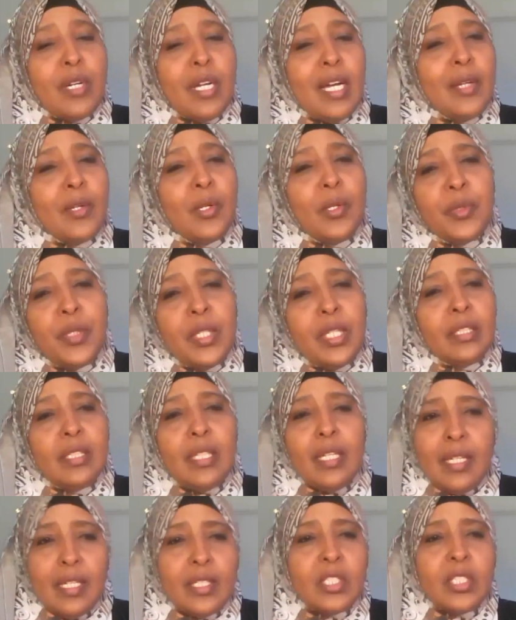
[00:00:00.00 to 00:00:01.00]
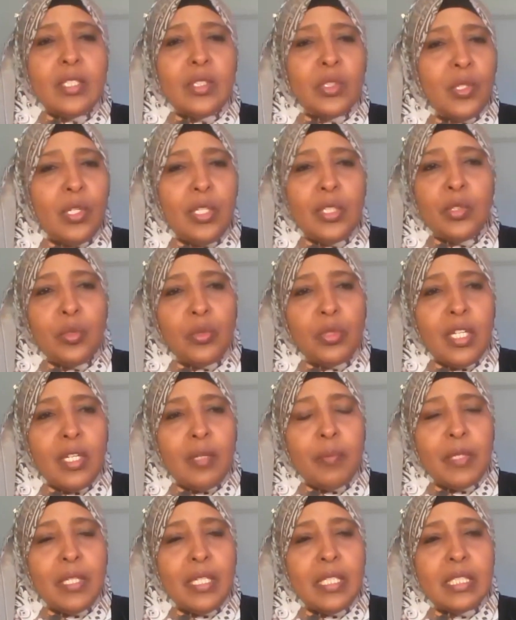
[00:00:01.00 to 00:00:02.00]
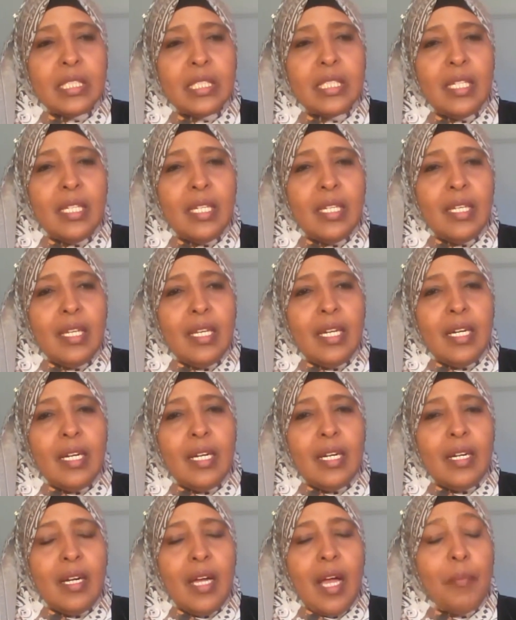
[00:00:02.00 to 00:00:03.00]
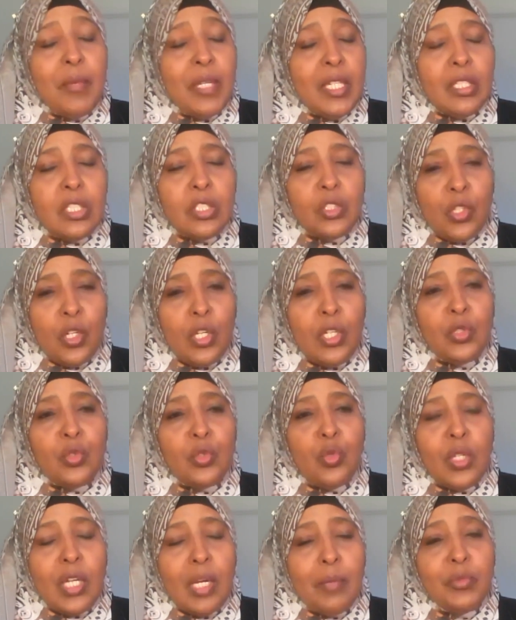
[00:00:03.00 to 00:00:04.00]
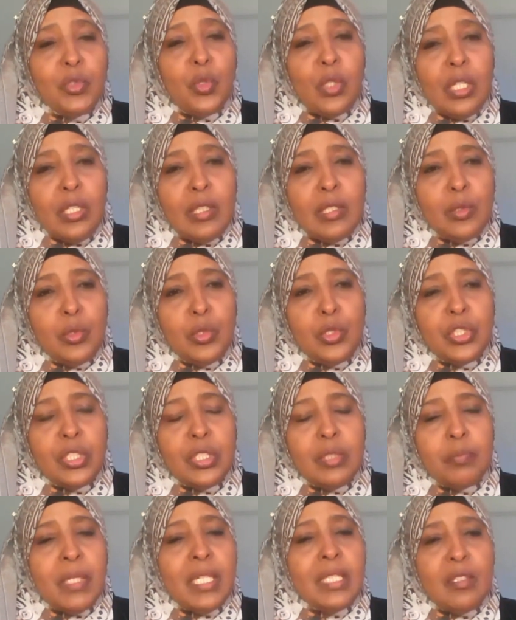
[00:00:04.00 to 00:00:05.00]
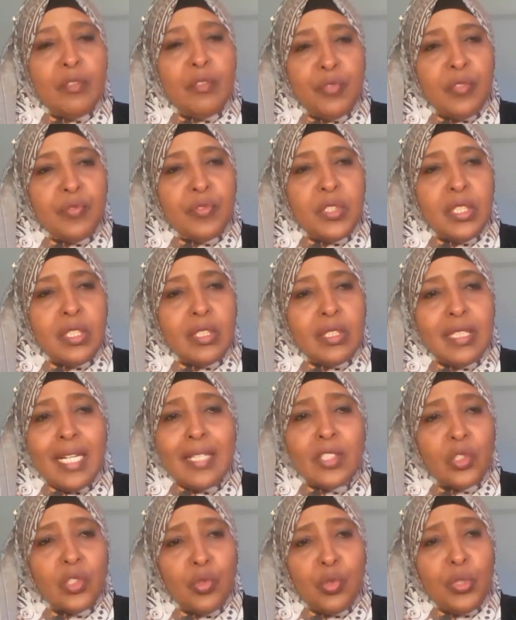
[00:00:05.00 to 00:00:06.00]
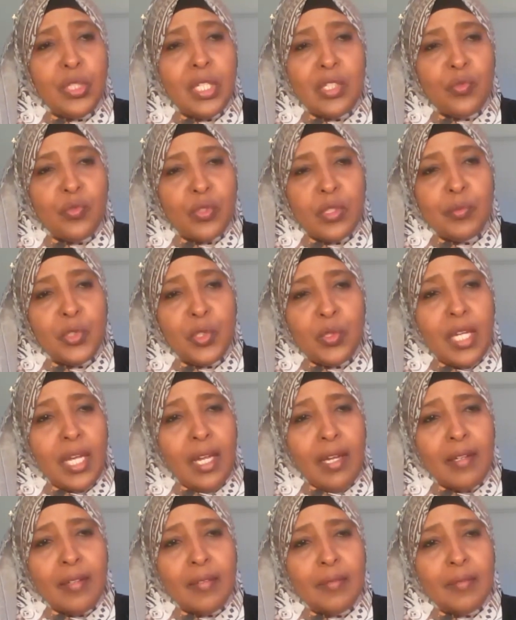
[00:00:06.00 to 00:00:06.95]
I don't think the election is going to take place. Is going to come to conclusion by the 15th. That's 2 days from today.